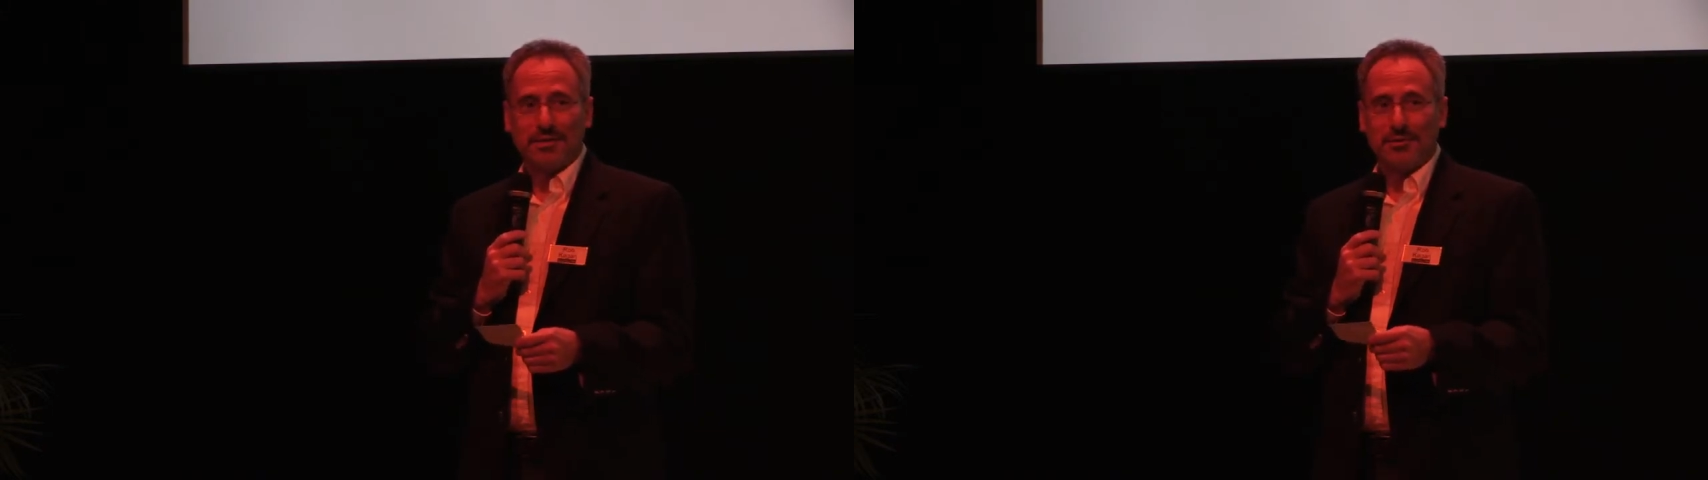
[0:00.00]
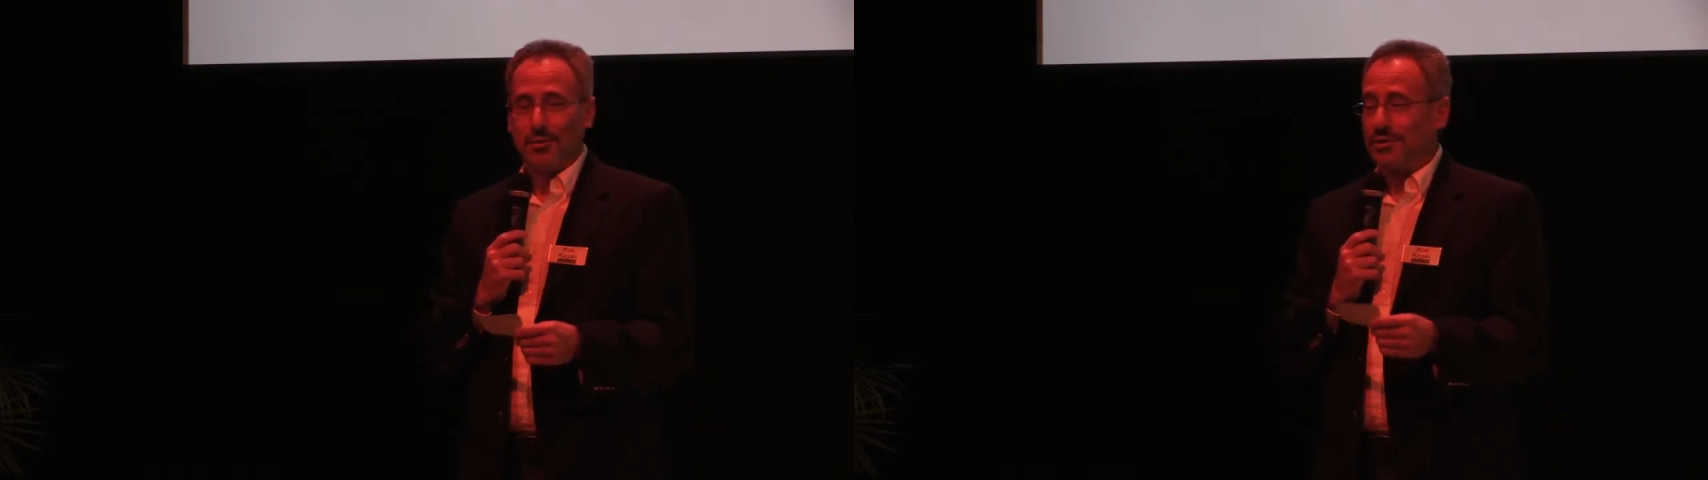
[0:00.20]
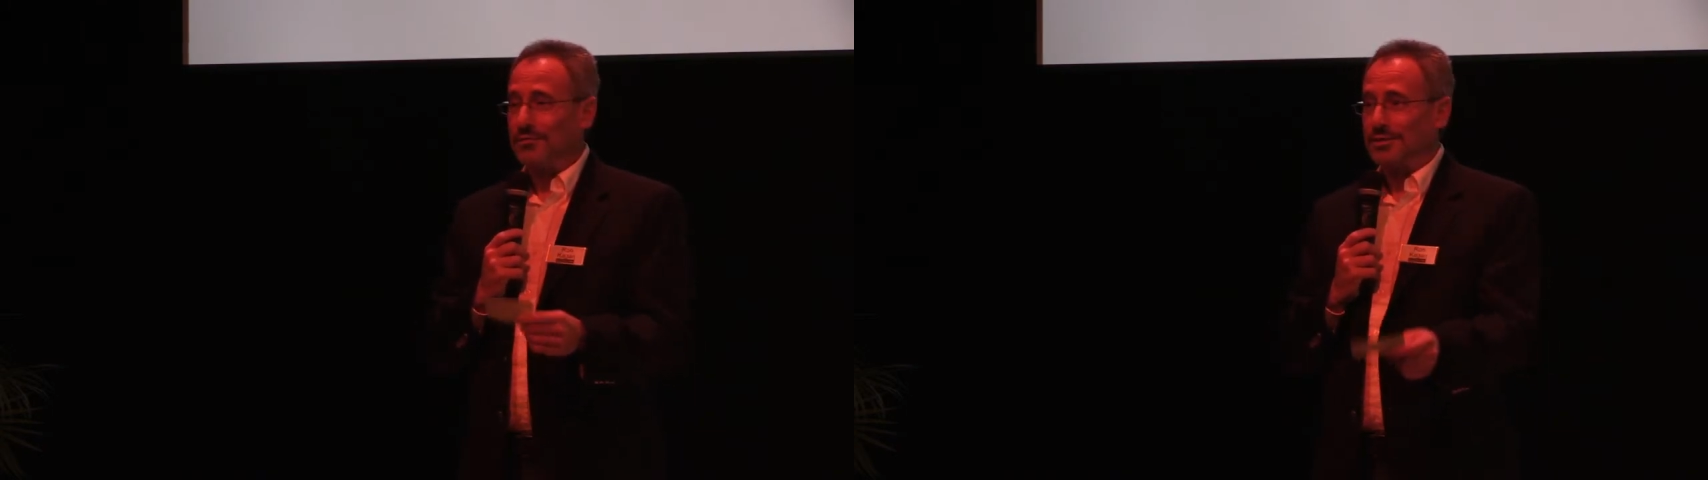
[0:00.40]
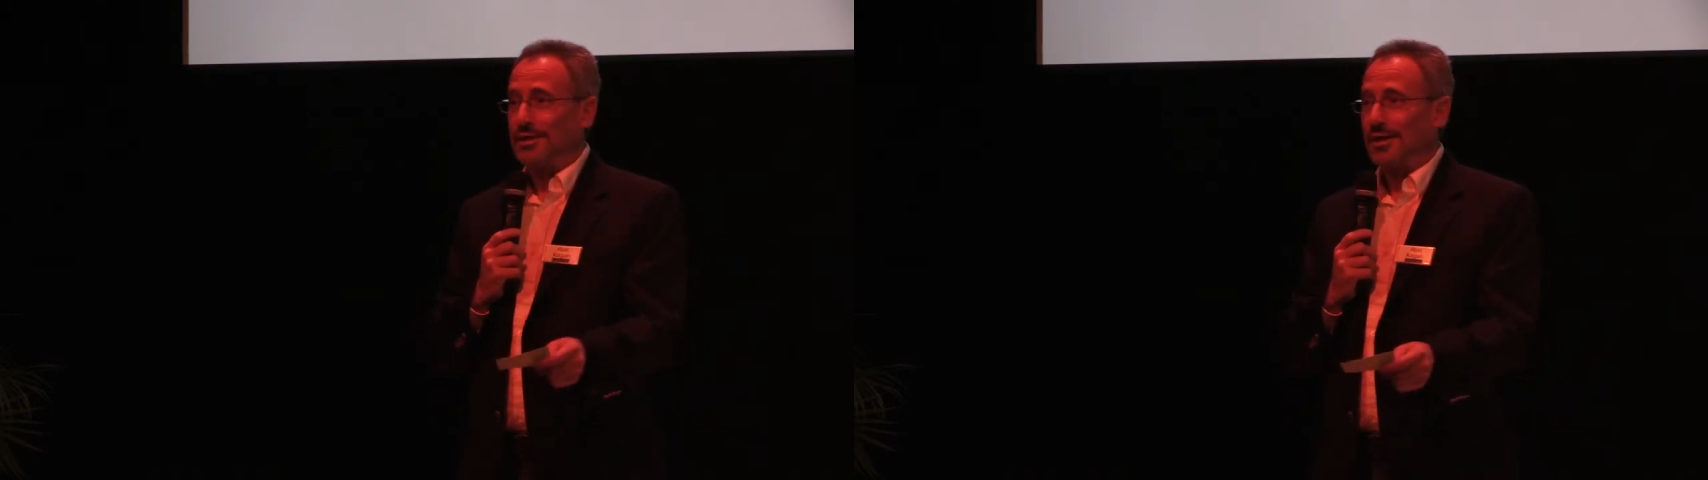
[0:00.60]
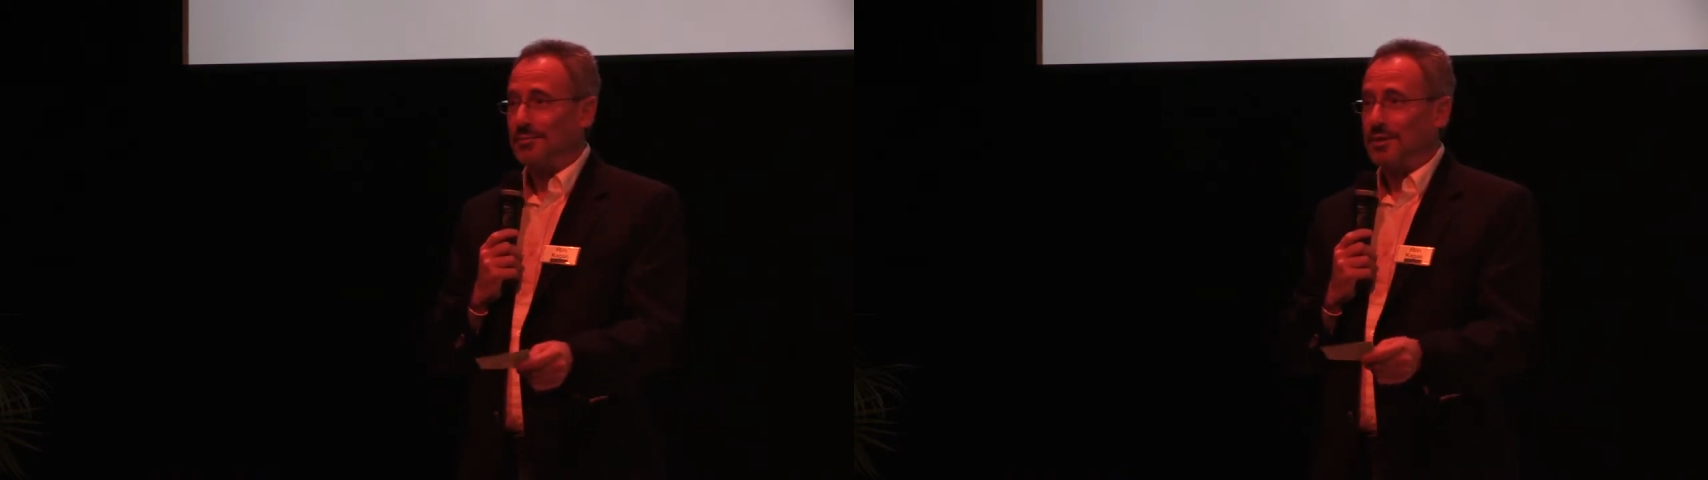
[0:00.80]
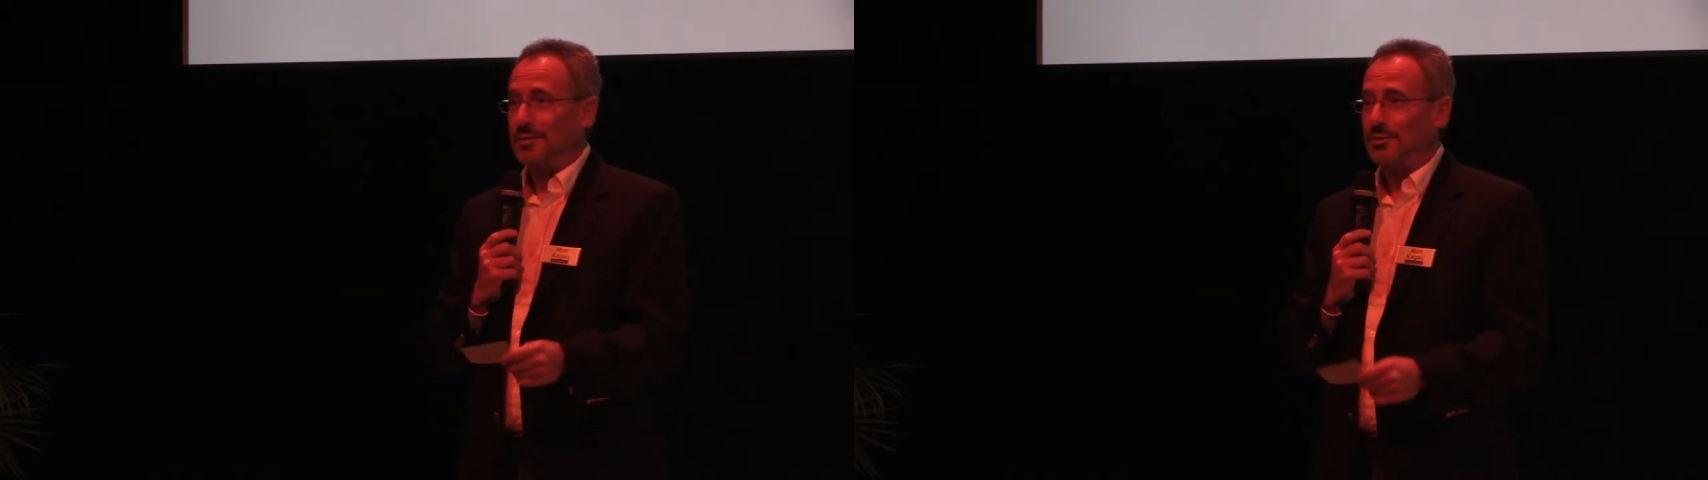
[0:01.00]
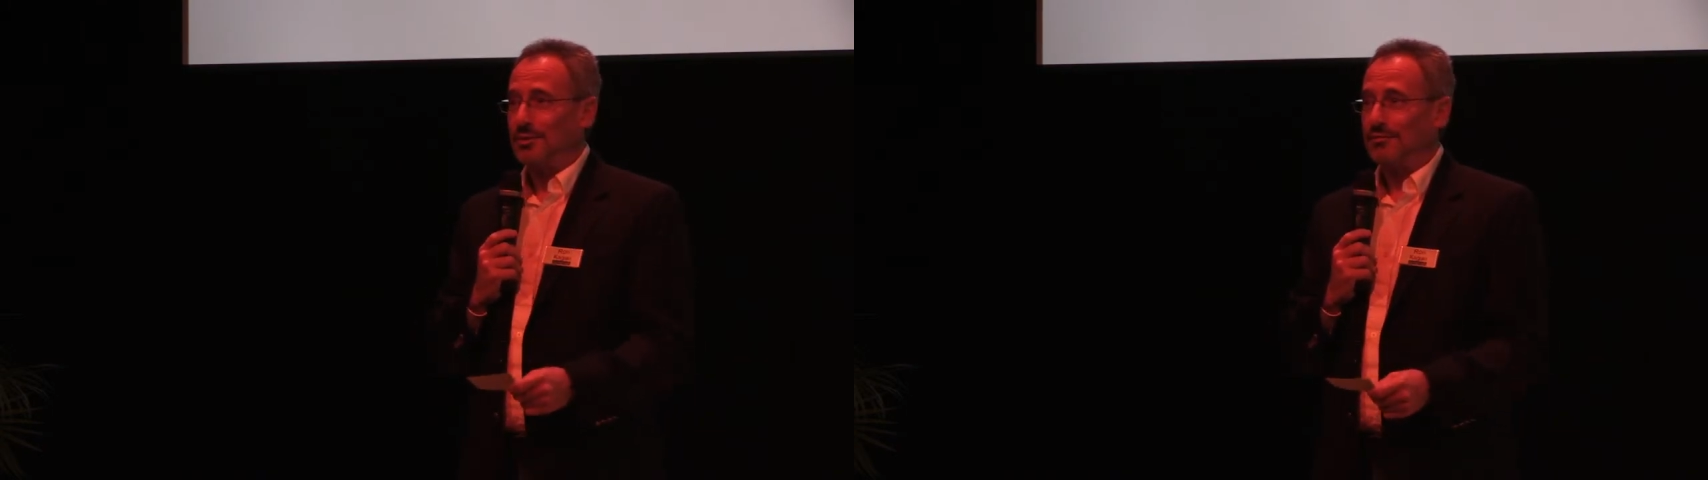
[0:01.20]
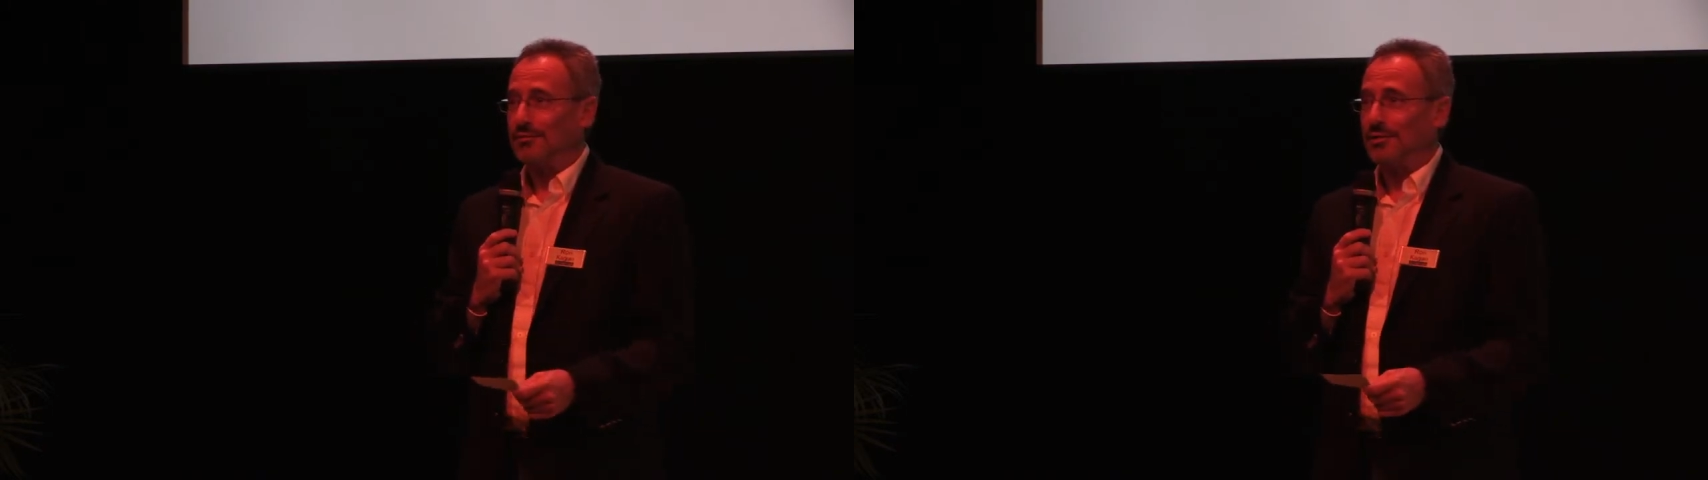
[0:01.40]
wonderful
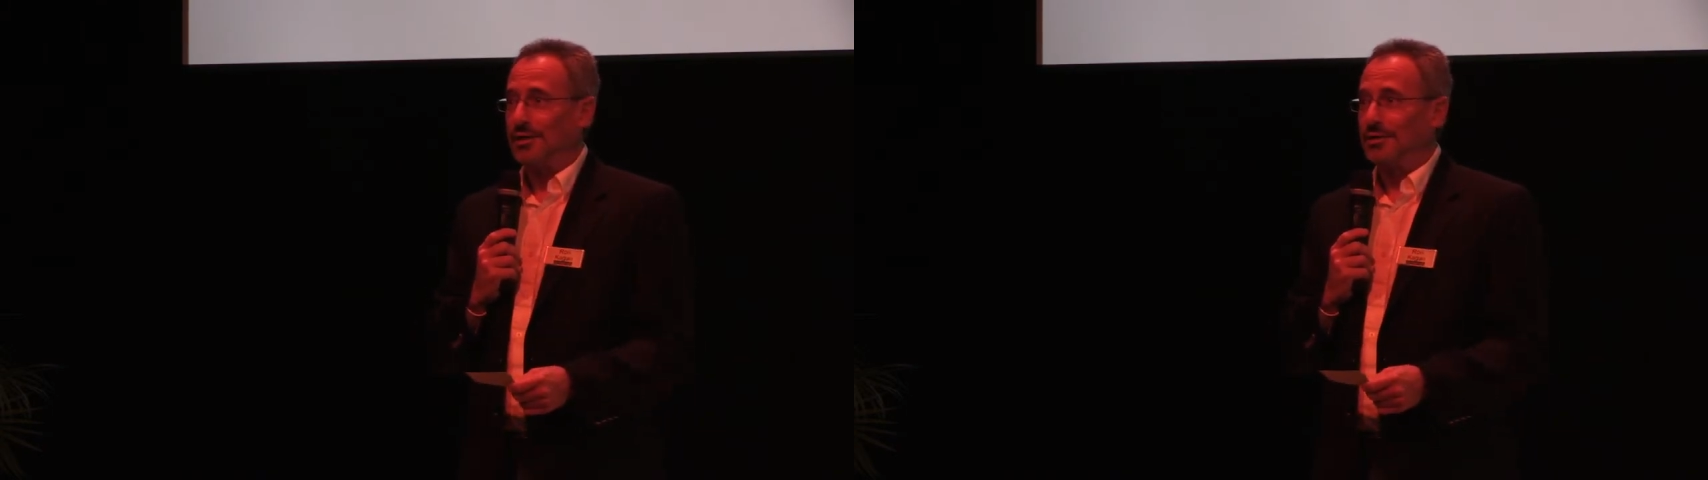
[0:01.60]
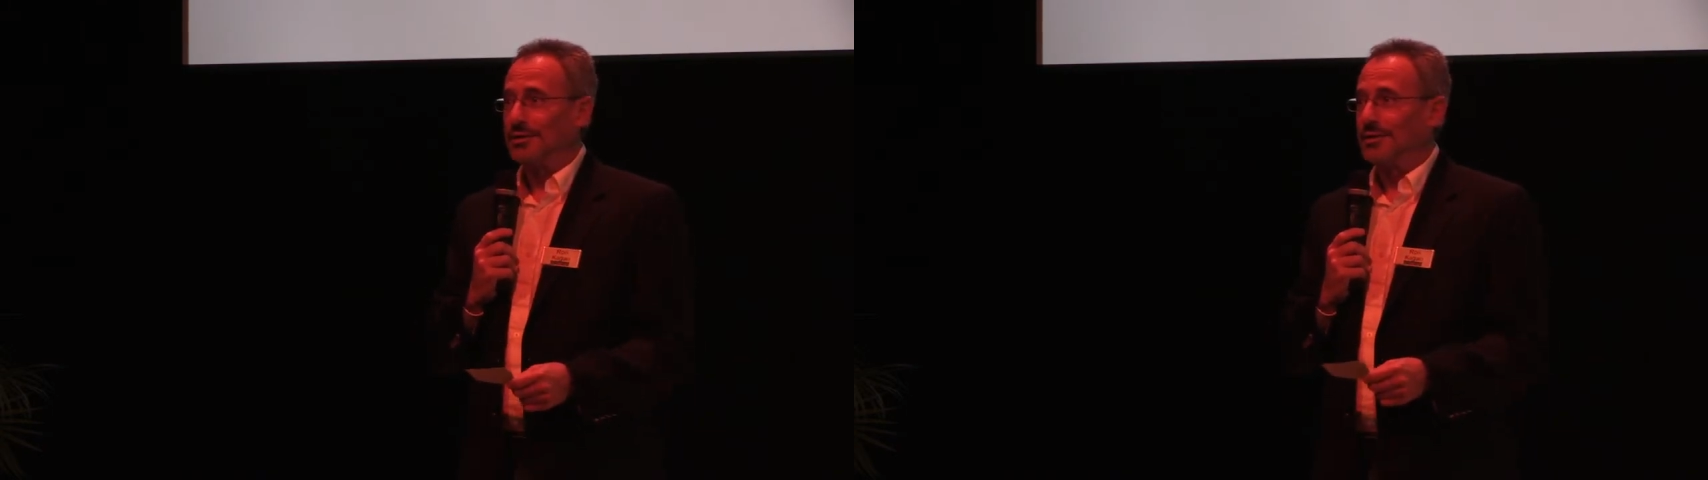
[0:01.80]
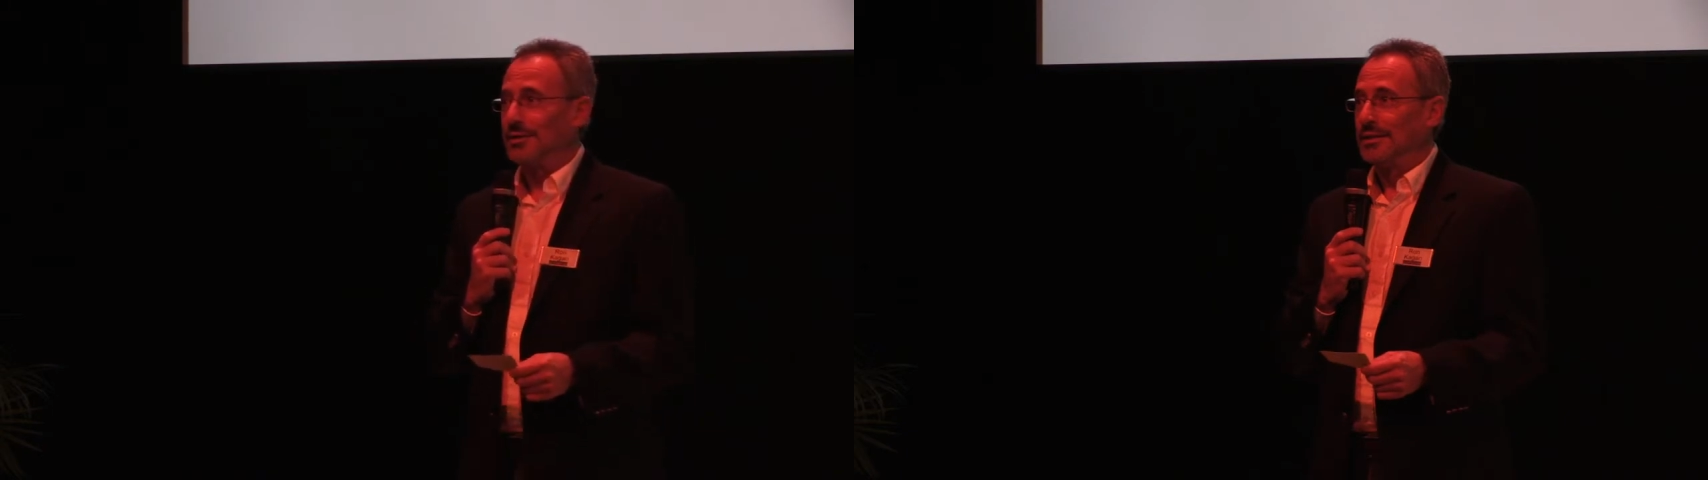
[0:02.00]
timekeeper in front,